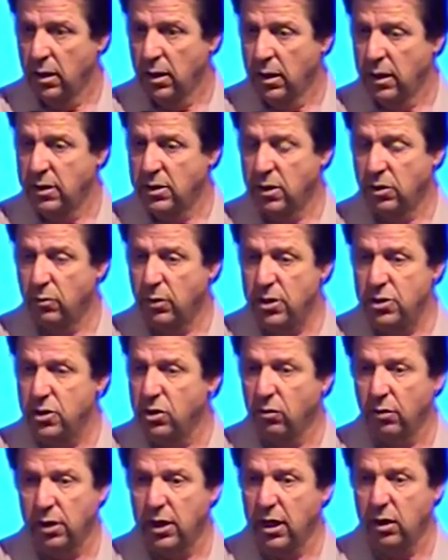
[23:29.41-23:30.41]
He said, The reason you
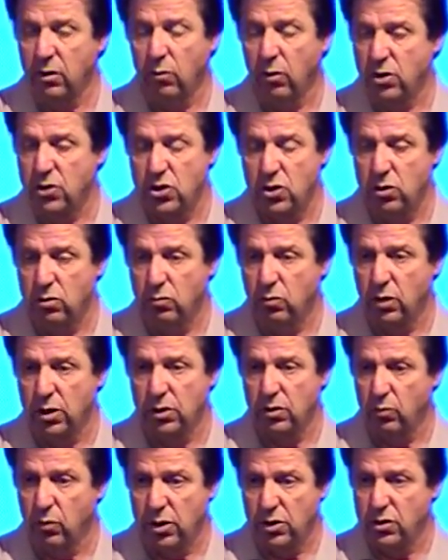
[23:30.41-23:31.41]
don't get what, you,
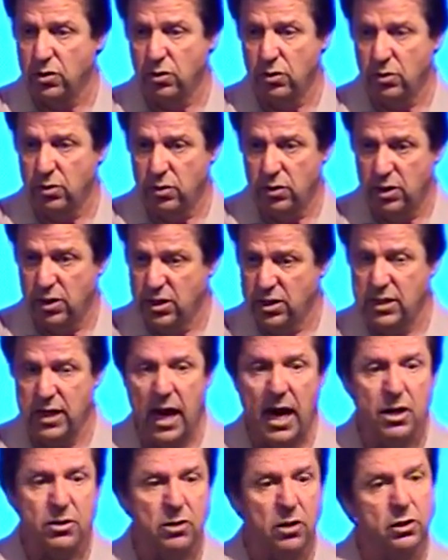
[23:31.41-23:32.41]
what, what your, your
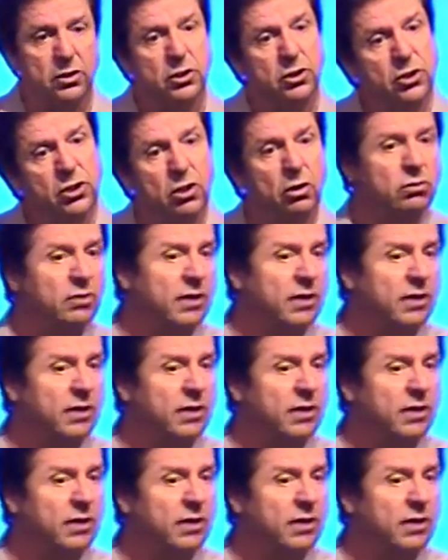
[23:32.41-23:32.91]
desires are is because you don't